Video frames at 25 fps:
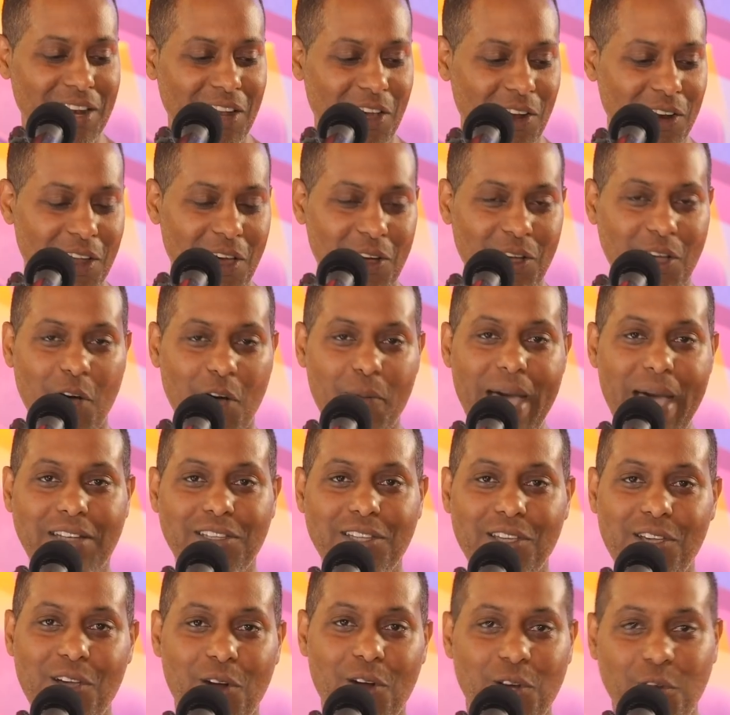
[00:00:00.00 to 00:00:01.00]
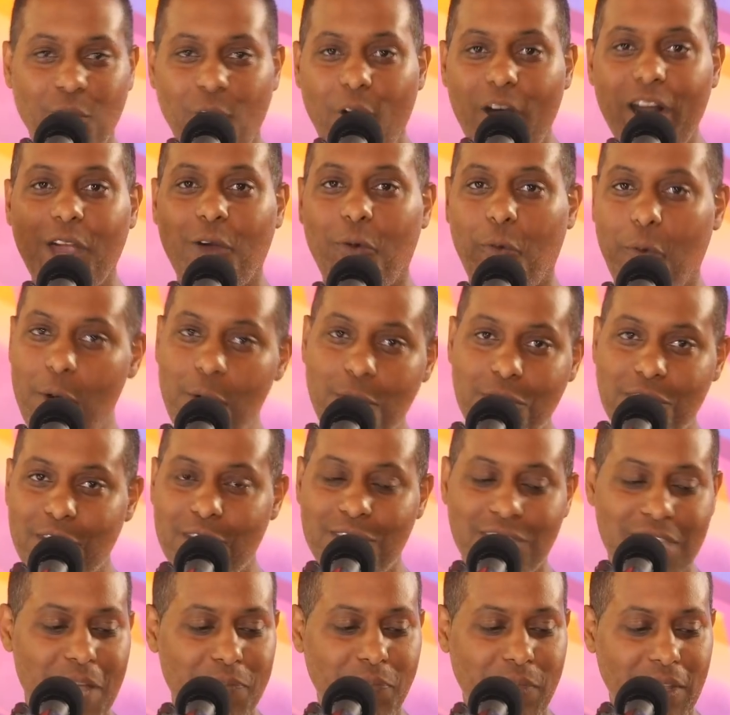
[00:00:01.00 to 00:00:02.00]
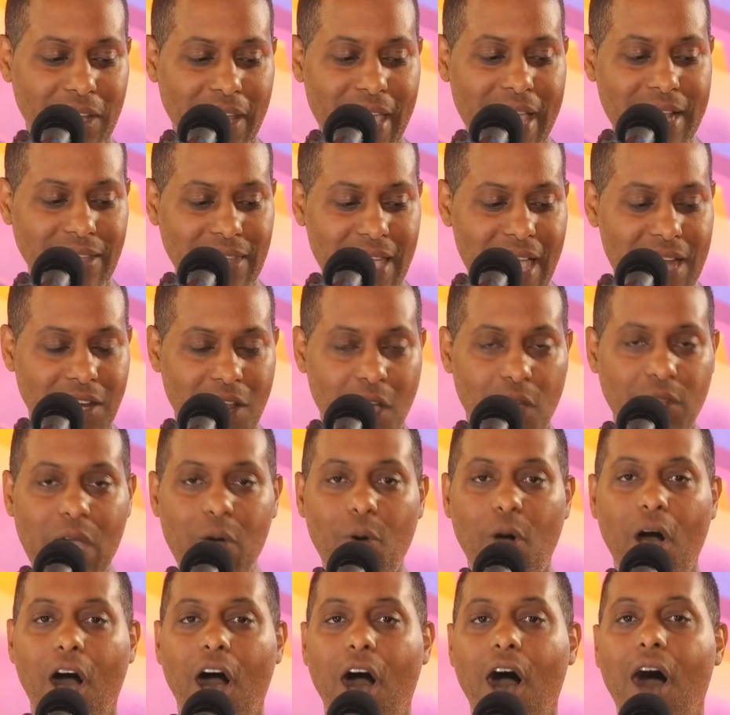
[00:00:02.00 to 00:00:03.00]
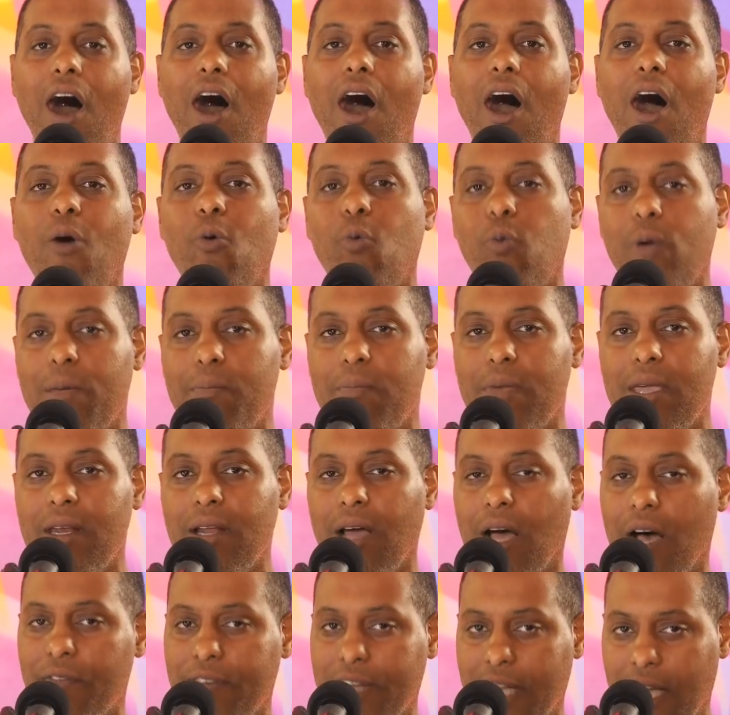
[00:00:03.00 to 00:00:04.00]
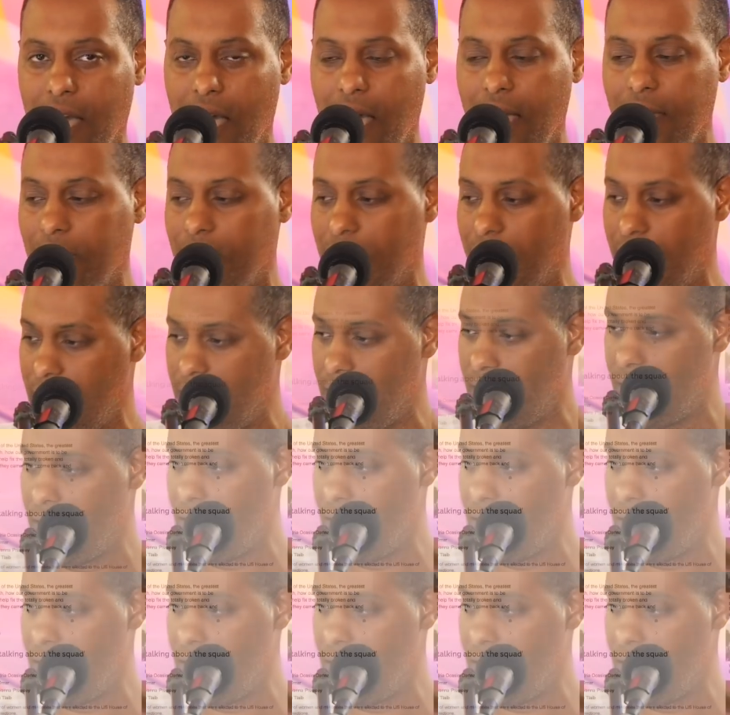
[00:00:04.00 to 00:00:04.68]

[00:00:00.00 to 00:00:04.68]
you know, no, go back to your Nordic roots or something like that. No, they were all women of color.